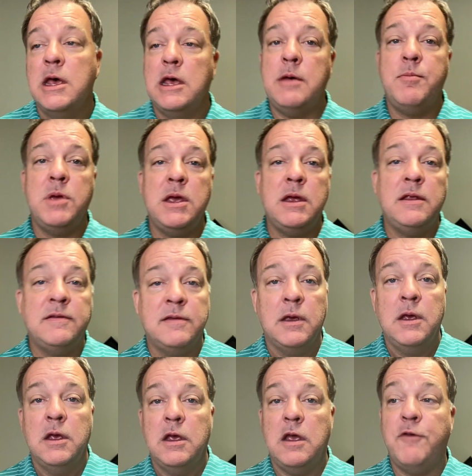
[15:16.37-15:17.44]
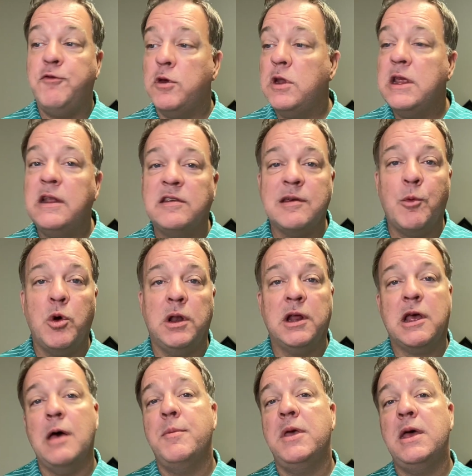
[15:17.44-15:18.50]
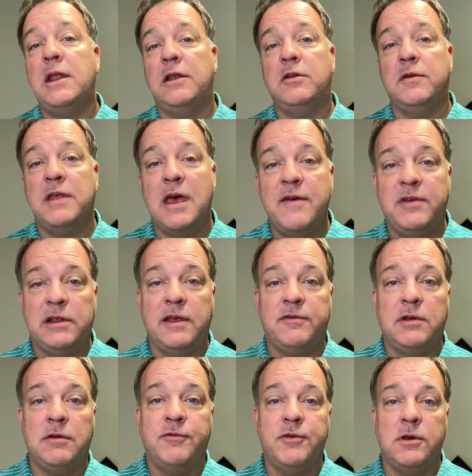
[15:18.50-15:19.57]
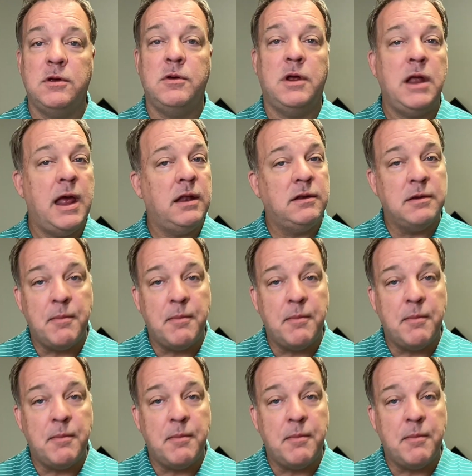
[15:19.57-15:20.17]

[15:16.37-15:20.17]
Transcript: It means if you need someone to come in and do the heavy lifting for you and